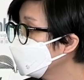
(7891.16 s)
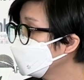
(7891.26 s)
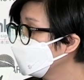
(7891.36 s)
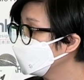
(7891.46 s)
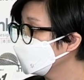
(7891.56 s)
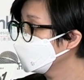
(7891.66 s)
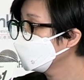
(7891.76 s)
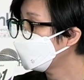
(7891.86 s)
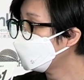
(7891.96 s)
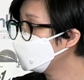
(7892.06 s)
project, William,
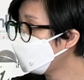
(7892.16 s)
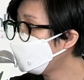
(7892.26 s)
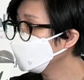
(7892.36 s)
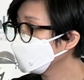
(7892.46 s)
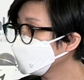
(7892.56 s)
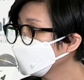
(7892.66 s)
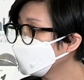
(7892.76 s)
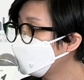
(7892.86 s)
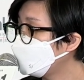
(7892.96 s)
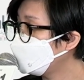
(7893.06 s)
you actually Im
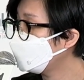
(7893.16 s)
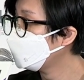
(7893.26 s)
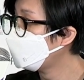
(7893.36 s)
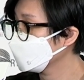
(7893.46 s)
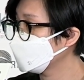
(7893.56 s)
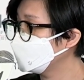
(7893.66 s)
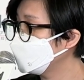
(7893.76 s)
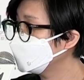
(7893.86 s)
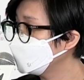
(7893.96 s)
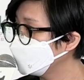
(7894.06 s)
implemented this
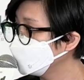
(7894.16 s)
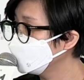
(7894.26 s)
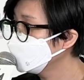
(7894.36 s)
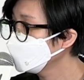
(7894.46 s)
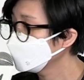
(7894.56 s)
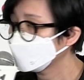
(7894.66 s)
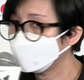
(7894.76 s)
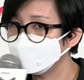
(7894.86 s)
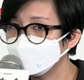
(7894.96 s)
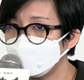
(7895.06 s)
into the
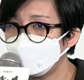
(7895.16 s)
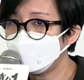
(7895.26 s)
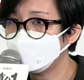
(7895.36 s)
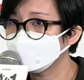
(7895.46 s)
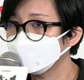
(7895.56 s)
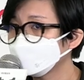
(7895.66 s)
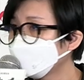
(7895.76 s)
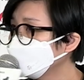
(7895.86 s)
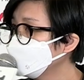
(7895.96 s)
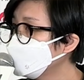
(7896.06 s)
curriculum to help
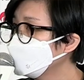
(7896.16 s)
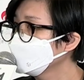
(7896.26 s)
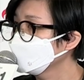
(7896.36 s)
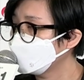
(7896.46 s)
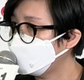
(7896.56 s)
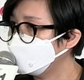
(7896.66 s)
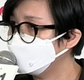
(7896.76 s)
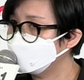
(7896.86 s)
students learn English.